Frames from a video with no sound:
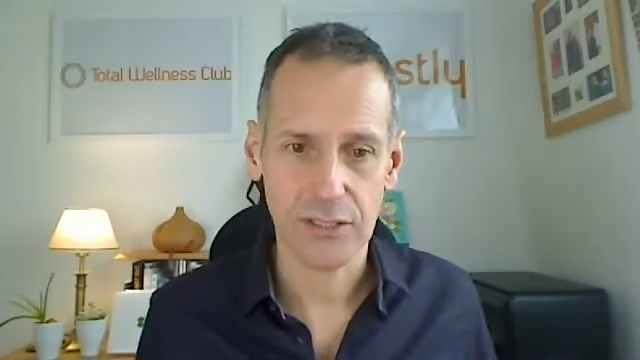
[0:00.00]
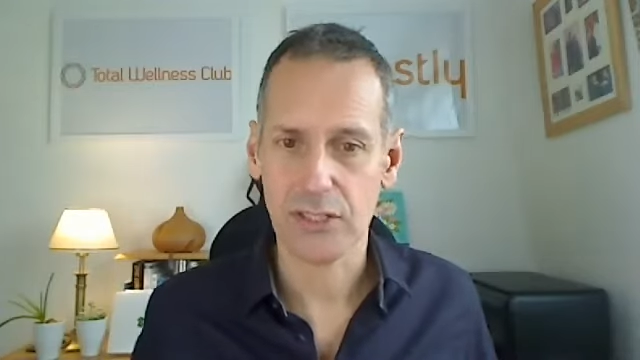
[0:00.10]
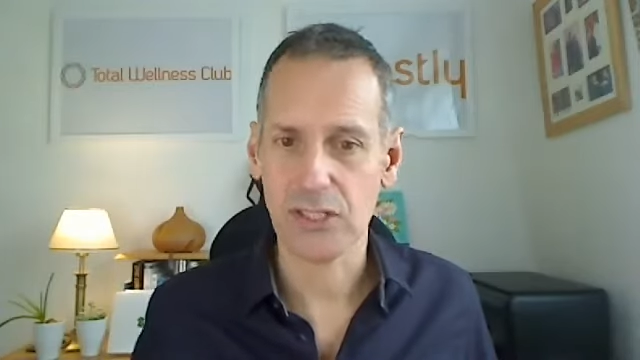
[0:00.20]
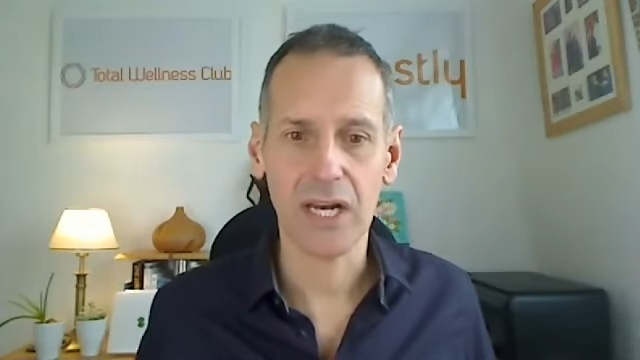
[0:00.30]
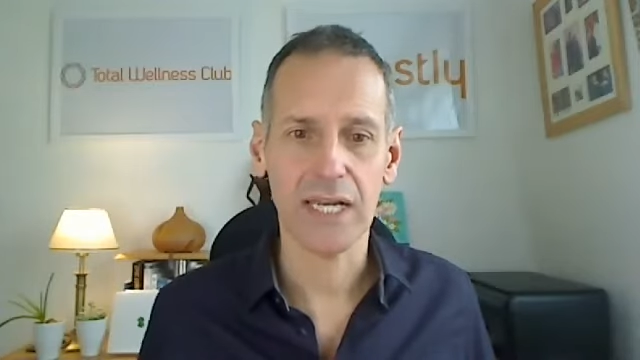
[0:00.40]
It's
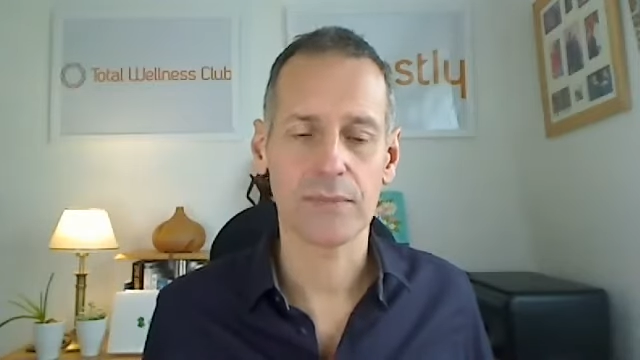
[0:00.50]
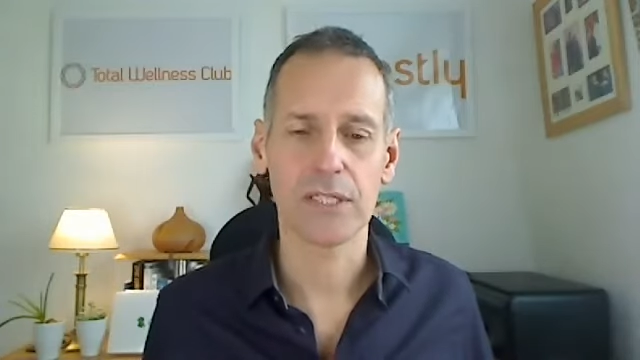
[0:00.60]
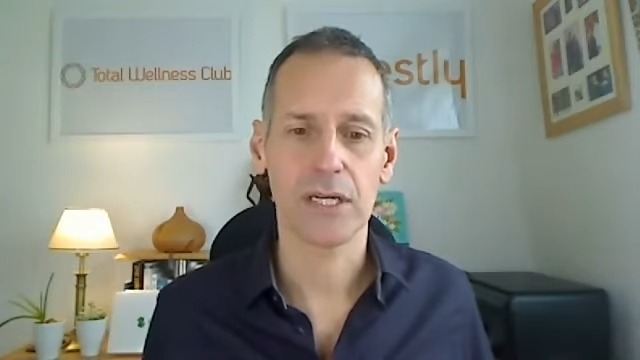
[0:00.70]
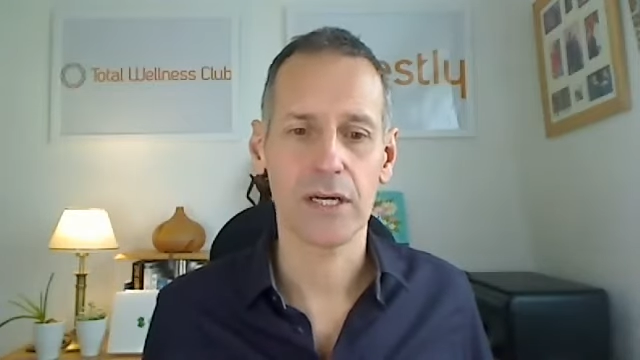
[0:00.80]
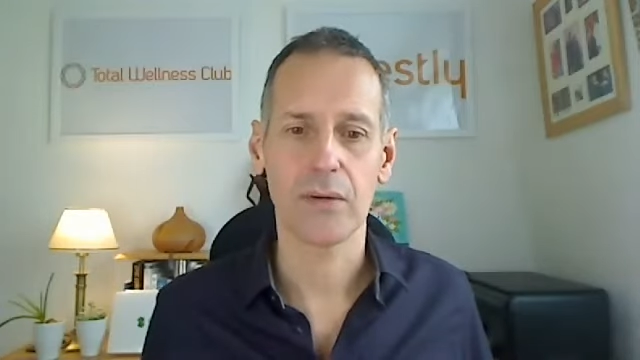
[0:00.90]
entirely up
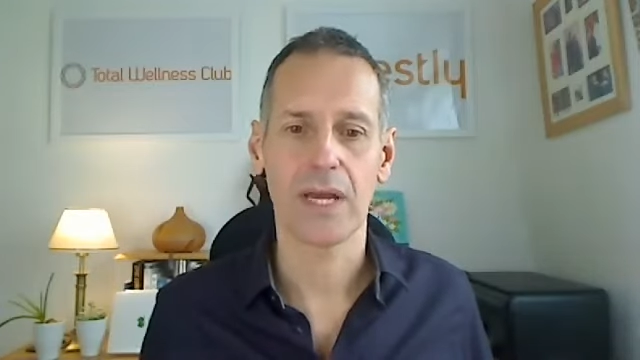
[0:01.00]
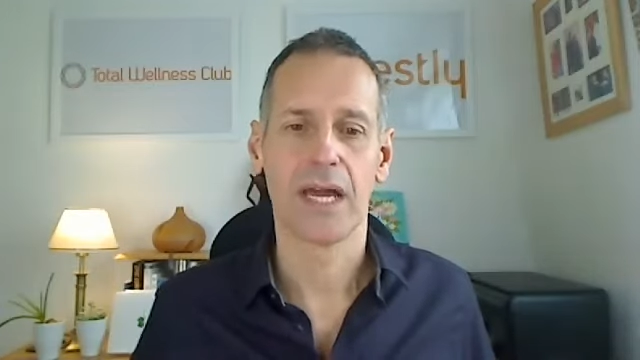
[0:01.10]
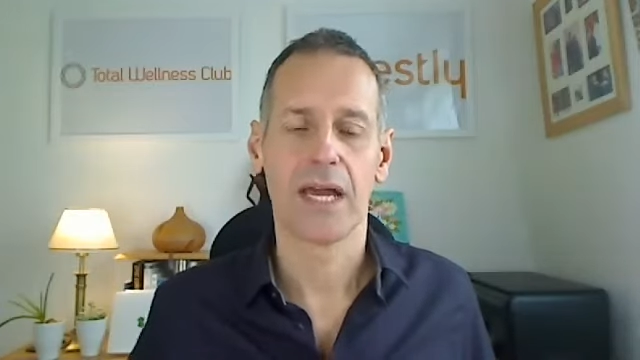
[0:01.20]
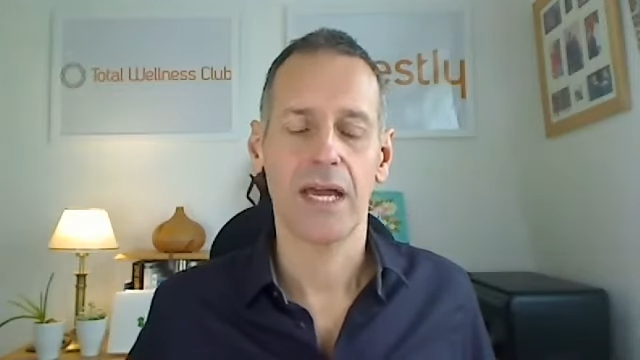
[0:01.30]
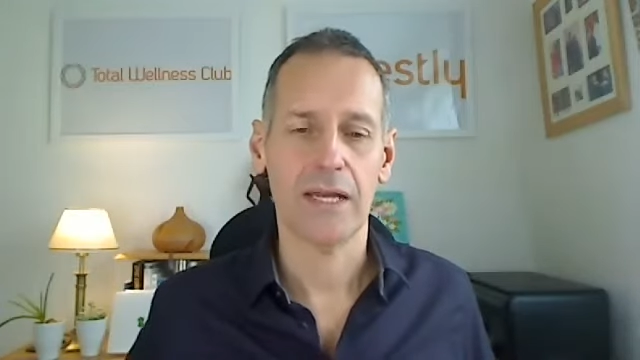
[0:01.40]
to you
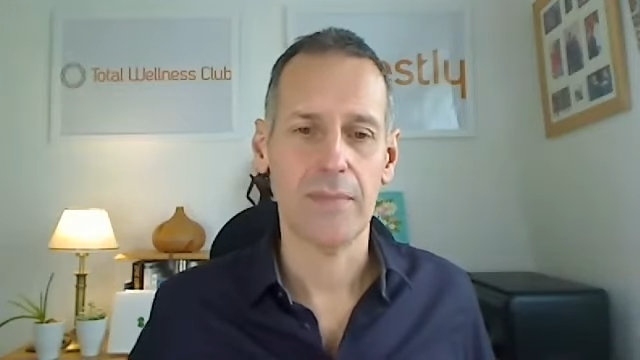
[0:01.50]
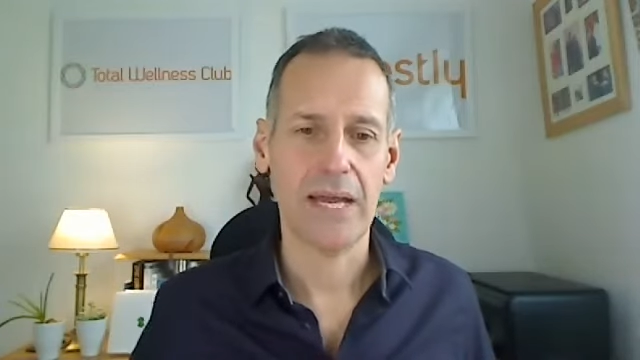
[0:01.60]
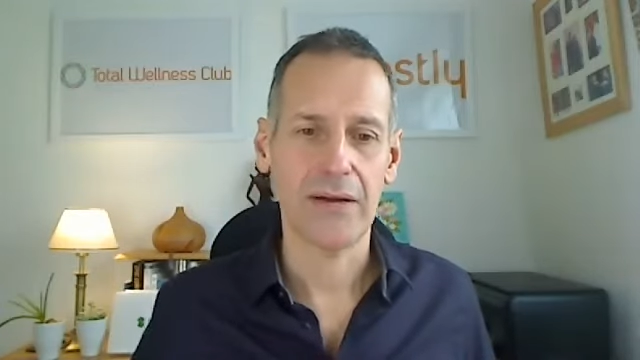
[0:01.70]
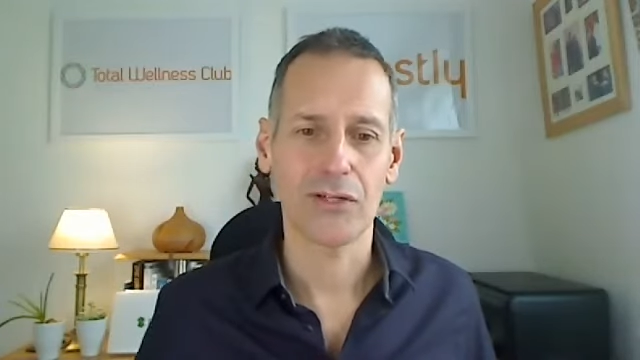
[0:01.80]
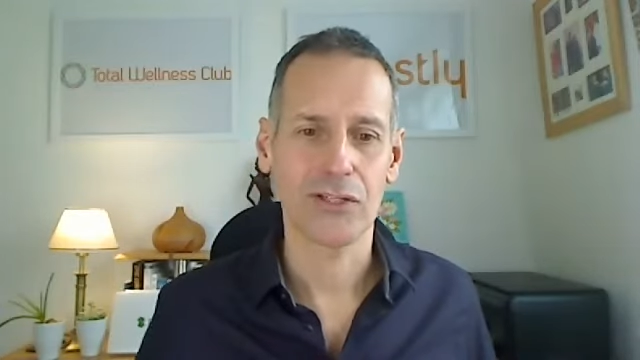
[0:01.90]

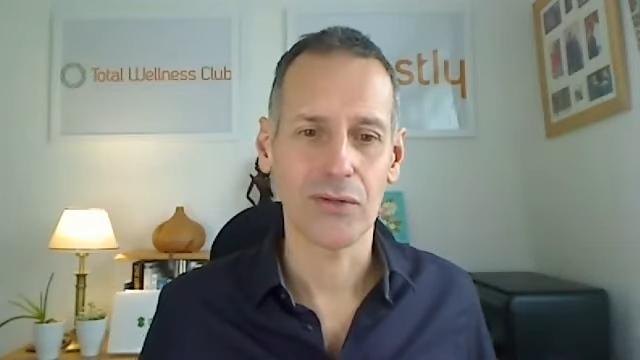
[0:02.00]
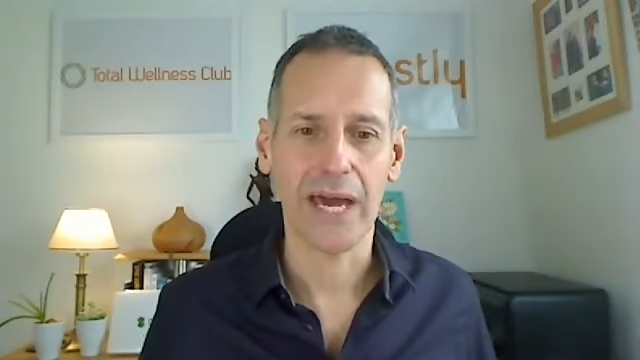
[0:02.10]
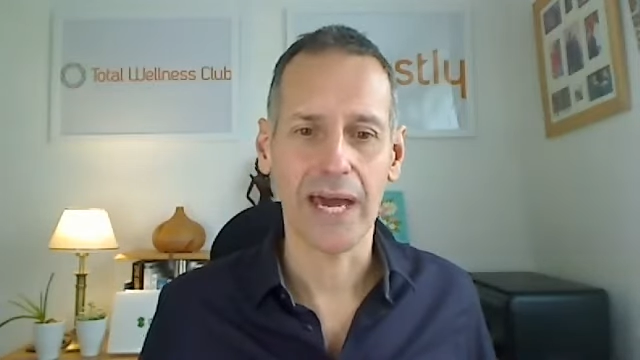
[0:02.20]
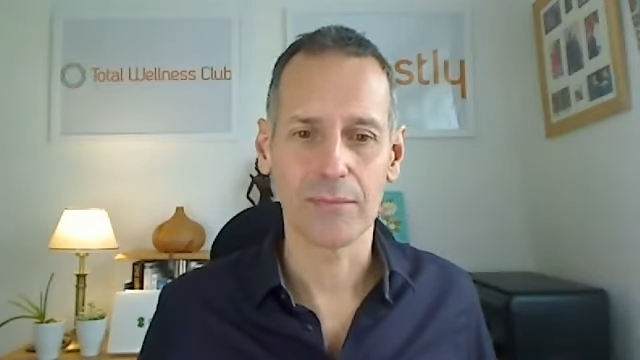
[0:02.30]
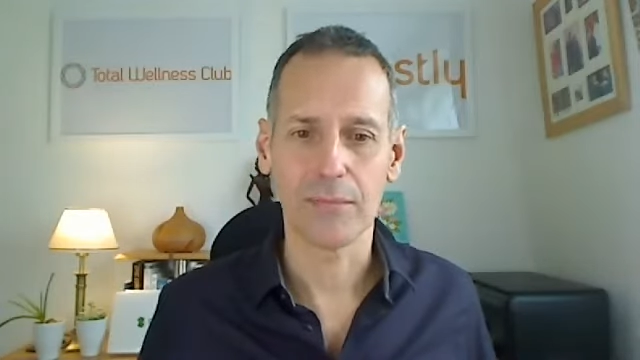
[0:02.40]
how you do that.